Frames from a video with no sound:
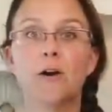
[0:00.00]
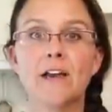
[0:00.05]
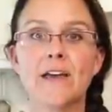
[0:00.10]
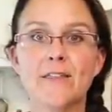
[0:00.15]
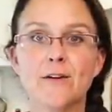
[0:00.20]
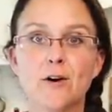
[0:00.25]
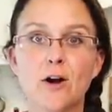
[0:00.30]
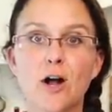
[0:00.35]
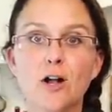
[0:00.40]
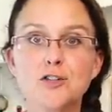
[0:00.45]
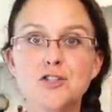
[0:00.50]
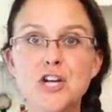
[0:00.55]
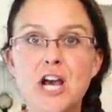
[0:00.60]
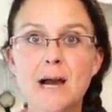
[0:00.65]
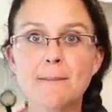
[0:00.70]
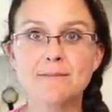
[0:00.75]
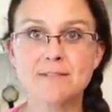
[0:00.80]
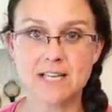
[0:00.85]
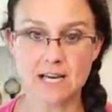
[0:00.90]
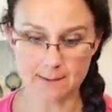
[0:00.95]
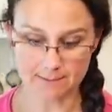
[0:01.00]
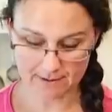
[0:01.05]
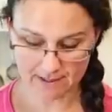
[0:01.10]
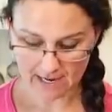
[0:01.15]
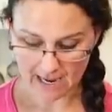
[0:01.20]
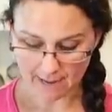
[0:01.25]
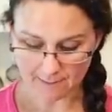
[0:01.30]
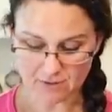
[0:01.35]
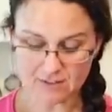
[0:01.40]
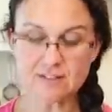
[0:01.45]
Okay, they're all chopped up.
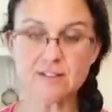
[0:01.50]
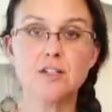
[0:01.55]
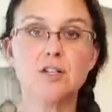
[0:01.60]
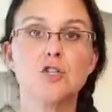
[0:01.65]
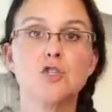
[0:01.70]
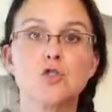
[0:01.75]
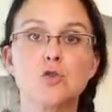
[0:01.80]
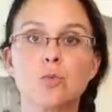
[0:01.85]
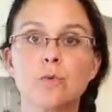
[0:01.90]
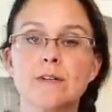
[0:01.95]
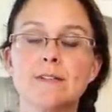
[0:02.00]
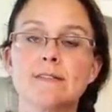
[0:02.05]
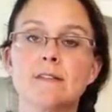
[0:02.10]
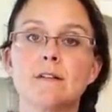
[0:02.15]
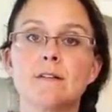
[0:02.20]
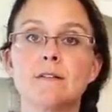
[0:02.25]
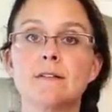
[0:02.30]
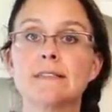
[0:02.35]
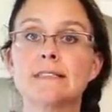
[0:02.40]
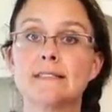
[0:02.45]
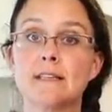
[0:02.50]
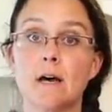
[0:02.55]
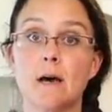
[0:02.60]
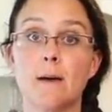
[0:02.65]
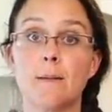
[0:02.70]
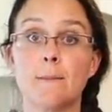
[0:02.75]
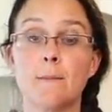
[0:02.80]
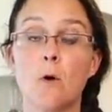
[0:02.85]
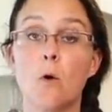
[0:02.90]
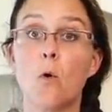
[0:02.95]
I'm just gonna drizzle
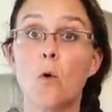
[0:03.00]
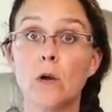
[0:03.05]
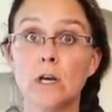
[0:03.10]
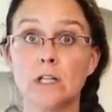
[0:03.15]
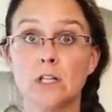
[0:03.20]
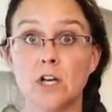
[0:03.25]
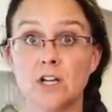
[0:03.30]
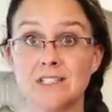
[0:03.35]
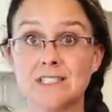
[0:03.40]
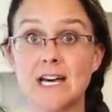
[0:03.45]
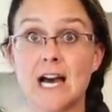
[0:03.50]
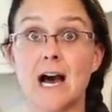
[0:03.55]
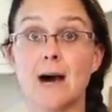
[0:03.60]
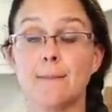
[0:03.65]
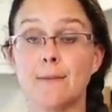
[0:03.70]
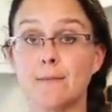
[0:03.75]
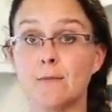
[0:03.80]
some oil on top.